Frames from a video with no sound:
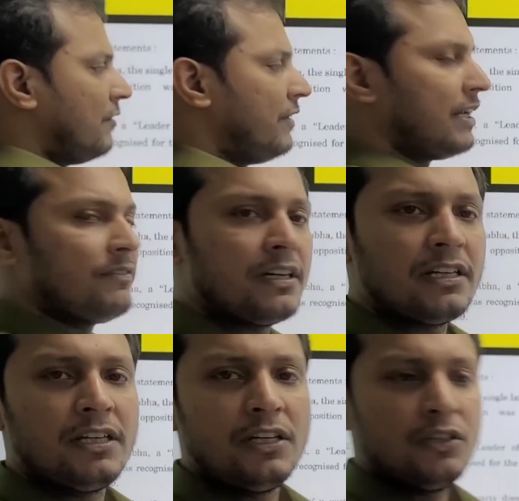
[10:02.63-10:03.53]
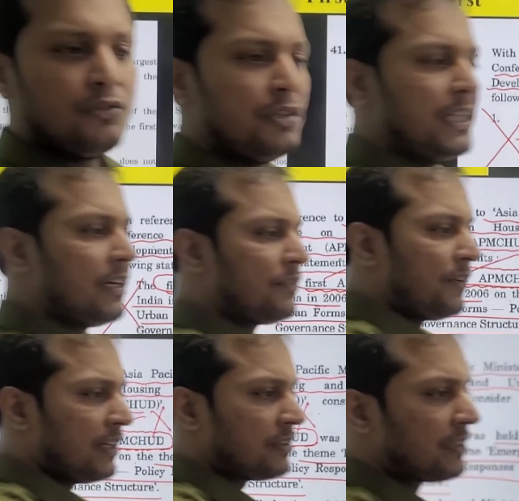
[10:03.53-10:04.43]
Whenever you hear
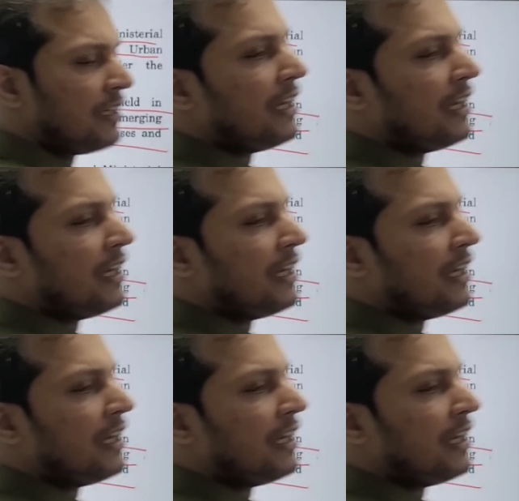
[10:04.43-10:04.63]
first,